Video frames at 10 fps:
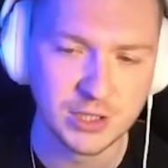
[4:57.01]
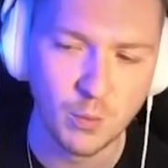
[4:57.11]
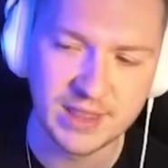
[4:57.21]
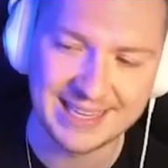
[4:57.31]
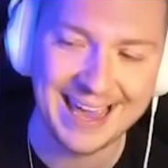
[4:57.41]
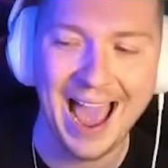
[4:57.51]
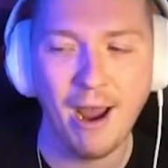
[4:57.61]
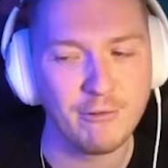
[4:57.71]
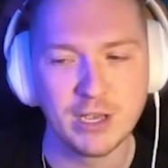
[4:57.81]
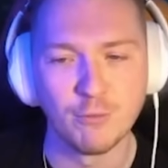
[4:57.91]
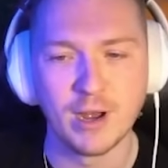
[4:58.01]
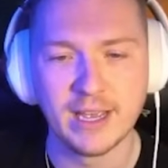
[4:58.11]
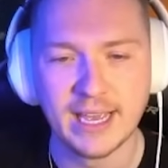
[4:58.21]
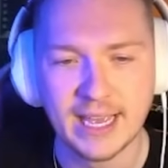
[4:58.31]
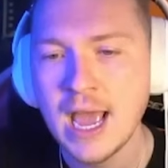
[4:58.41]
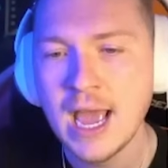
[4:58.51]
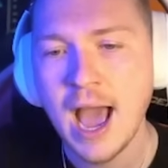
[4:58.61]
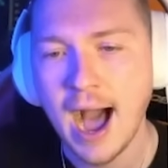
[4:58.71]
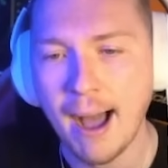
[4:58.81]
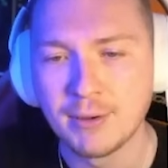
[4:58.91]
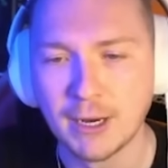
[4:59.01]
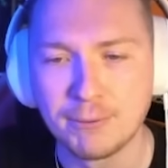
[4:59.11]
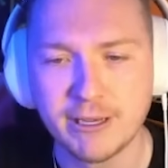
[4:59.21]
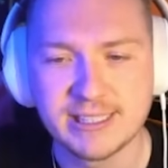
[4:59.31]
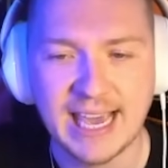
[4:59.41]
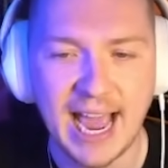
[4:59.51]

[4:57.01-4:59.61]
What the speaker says: So with Carrier right here, I'm going to place